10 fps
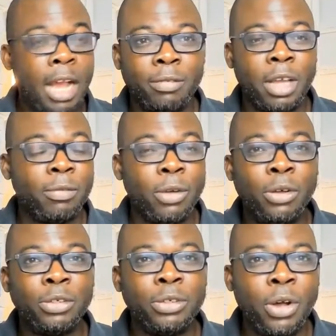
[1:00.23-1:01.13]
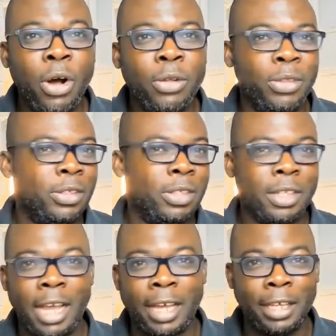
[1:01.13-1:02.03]
After I've gone through all this,
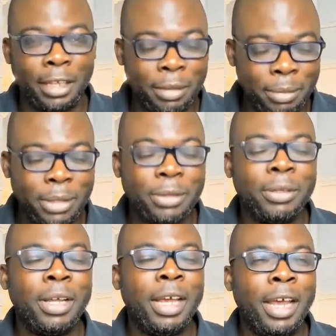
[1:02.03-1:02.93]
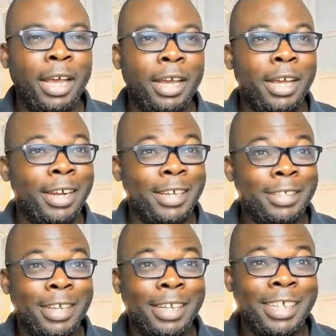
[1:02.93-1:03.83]
and I emailed her and I
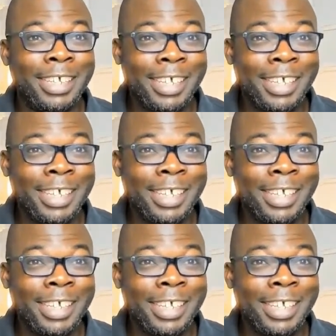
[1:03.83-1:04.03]
said,